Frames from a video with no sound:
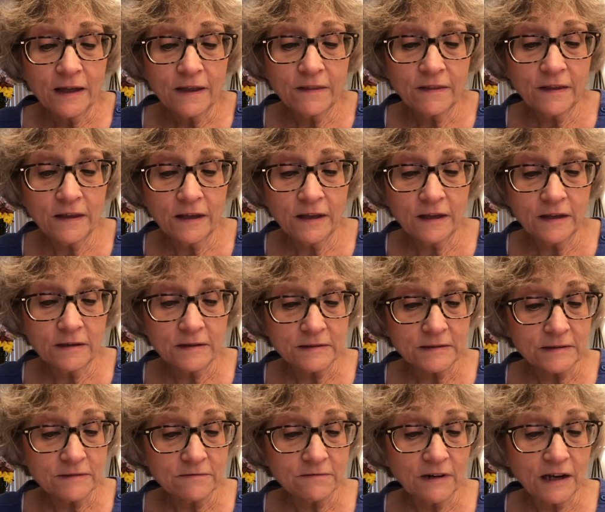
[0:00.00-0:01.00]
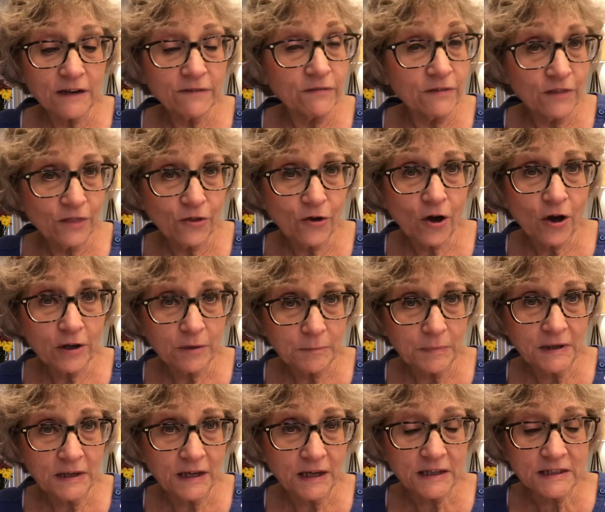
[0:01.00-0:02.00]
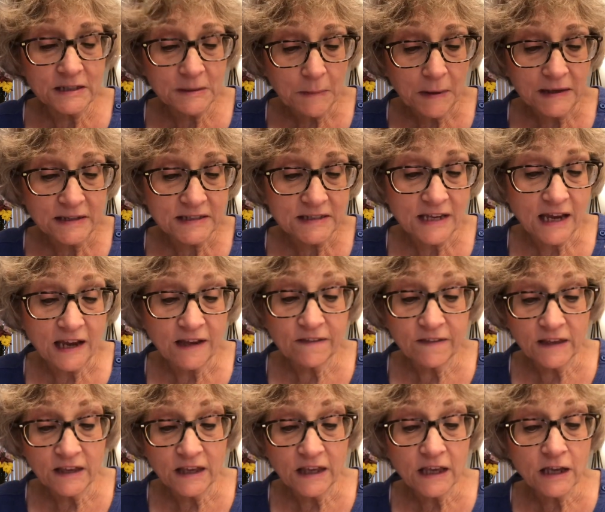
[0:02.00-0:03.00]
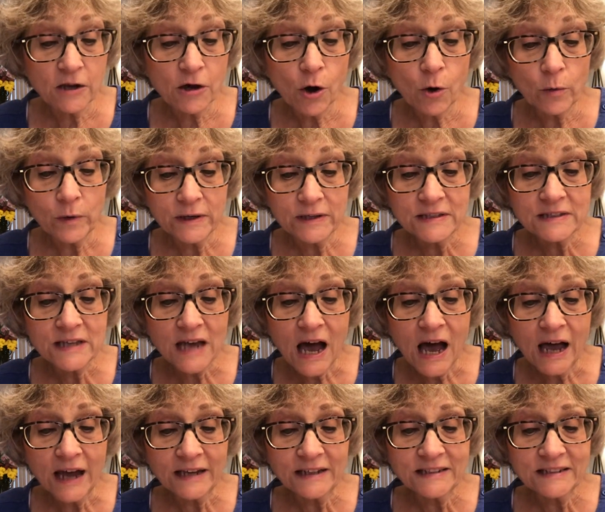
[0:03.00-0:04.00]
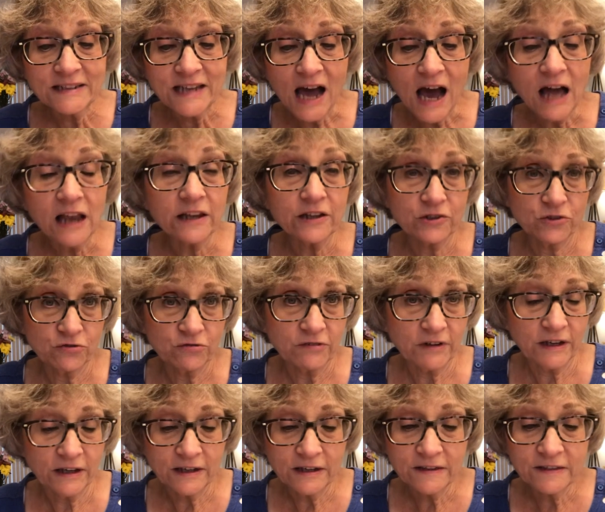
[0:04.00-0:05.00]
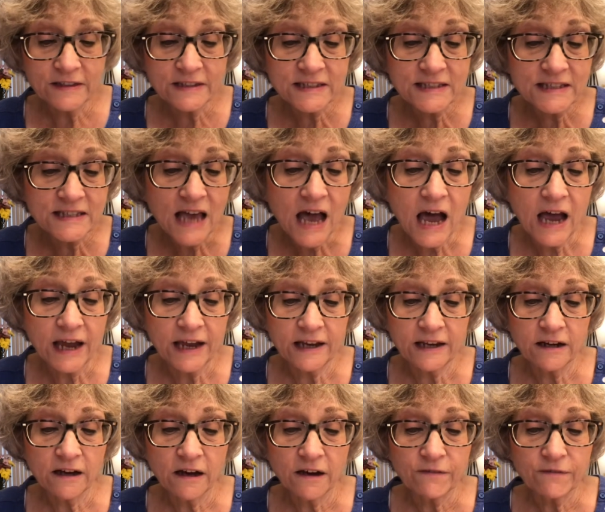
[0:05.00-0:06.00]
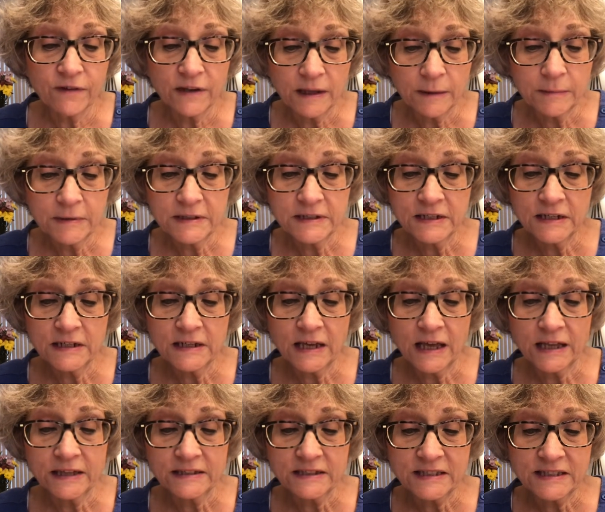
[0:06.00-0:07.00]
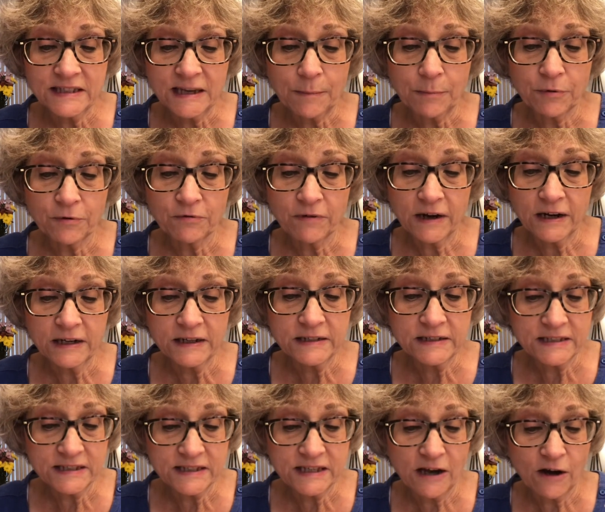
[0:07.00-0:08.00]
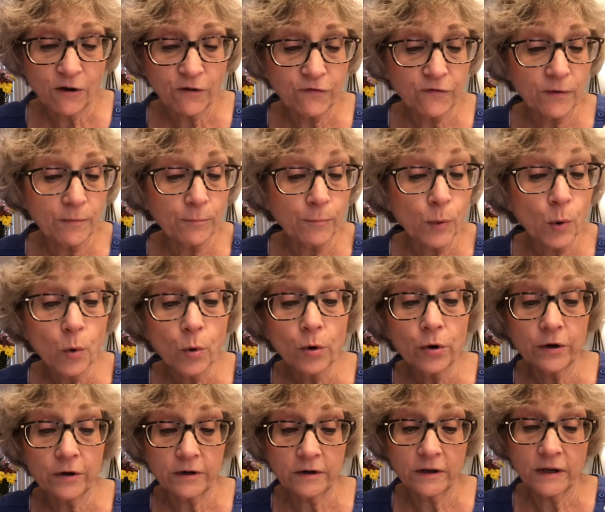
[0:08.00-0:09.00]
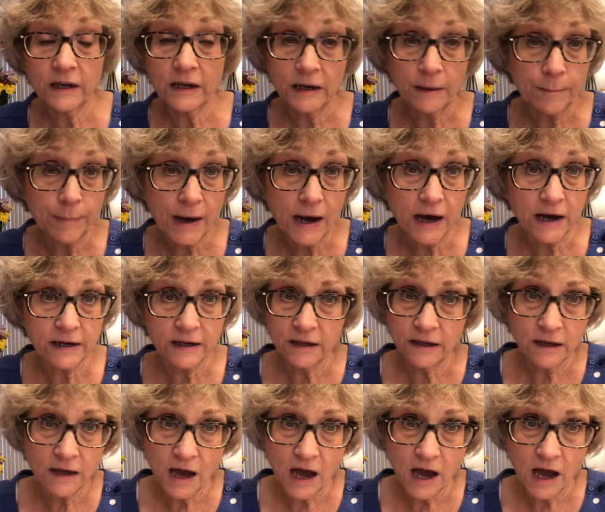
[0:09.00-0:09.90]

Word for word: The relevant thought begins by saying the ego is idolatry, the sign of limited and separated self, born in a body.